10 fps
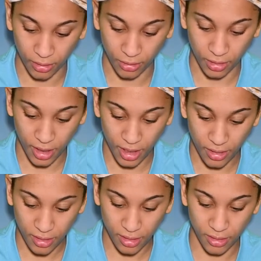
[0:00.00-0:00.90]

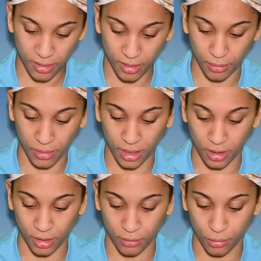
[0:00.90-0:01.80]
Okay, I'm
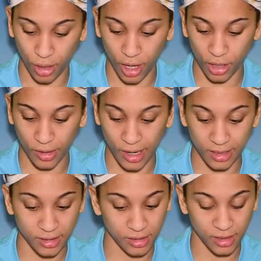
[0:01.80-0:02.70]
making good
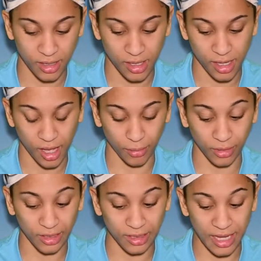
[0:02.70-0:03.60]
progress. I'm
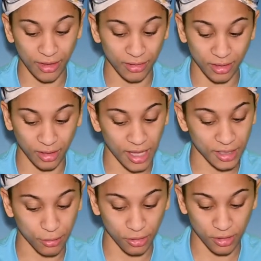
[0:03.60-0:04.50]
getting down to the
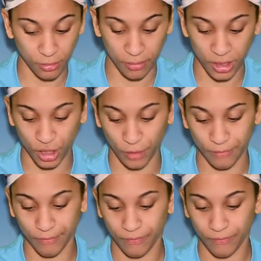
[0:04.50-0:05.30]
last parts of my picture.